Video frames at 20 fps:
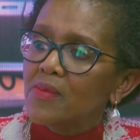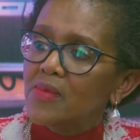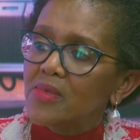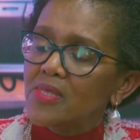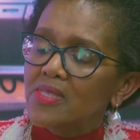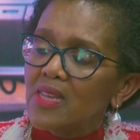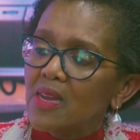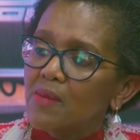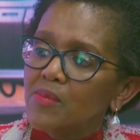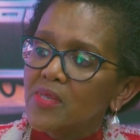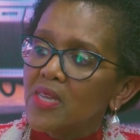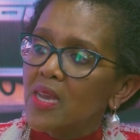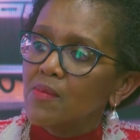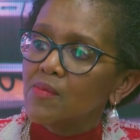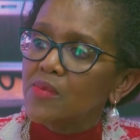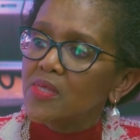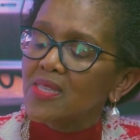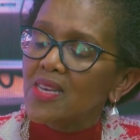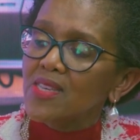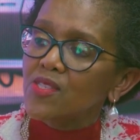
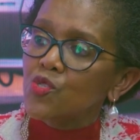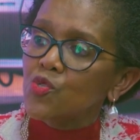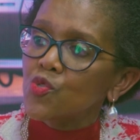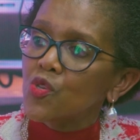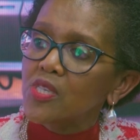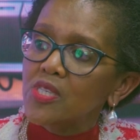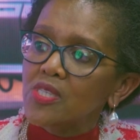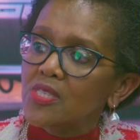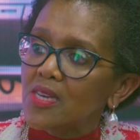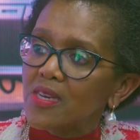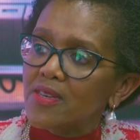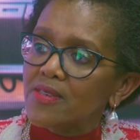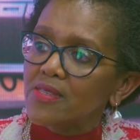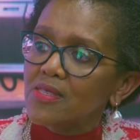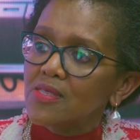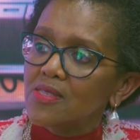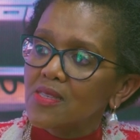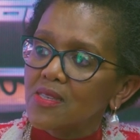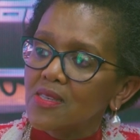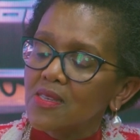sometimes that
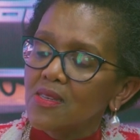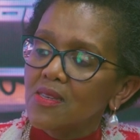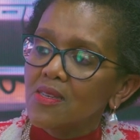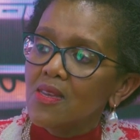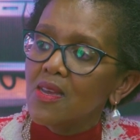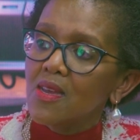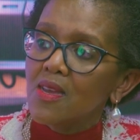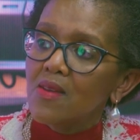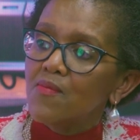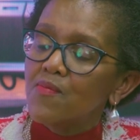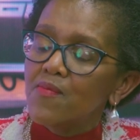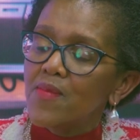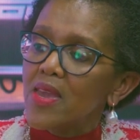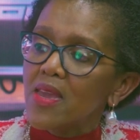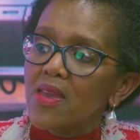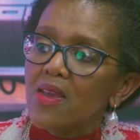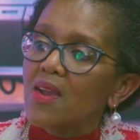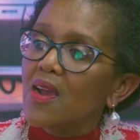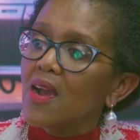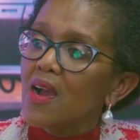solidarity
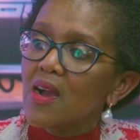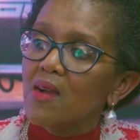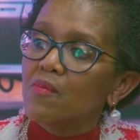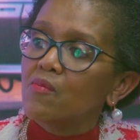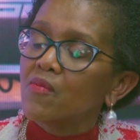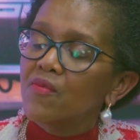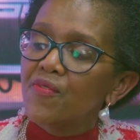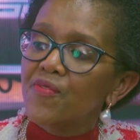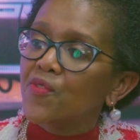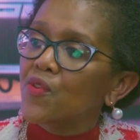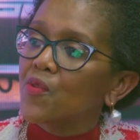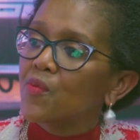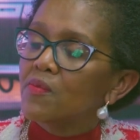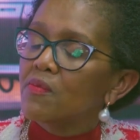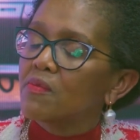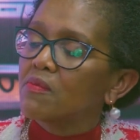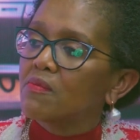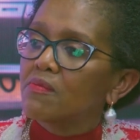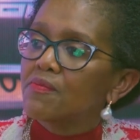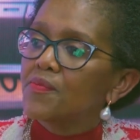may come
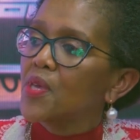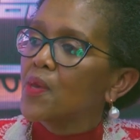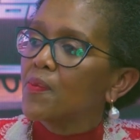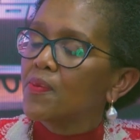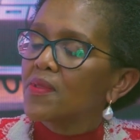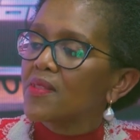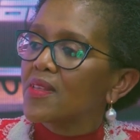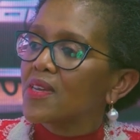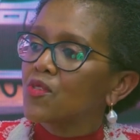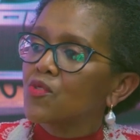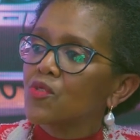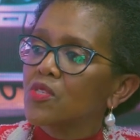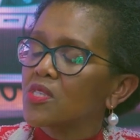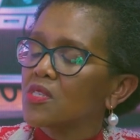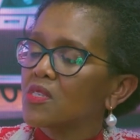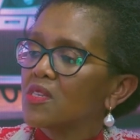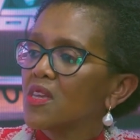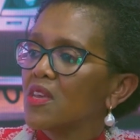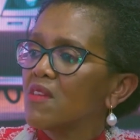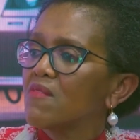from people that you
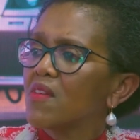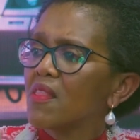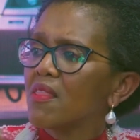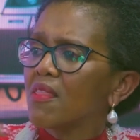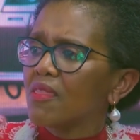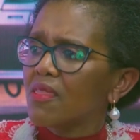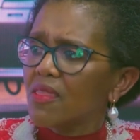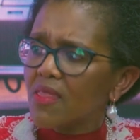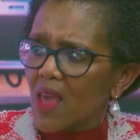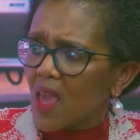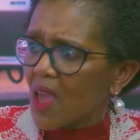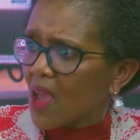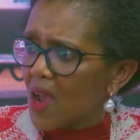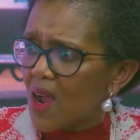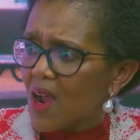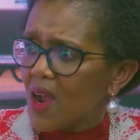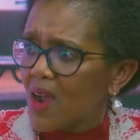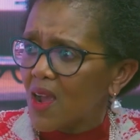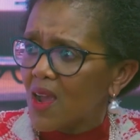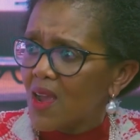didn't even think
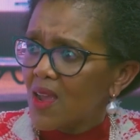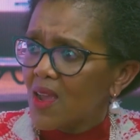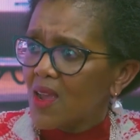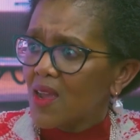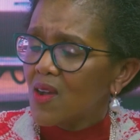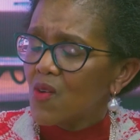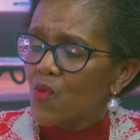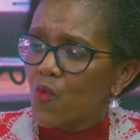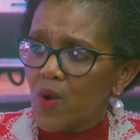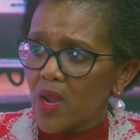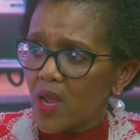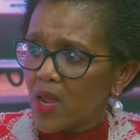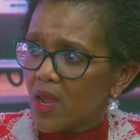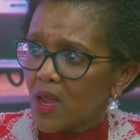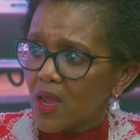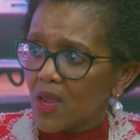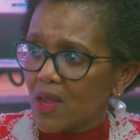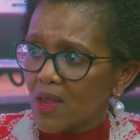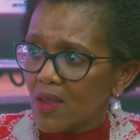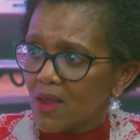
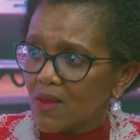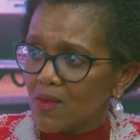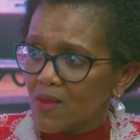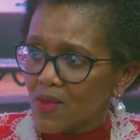were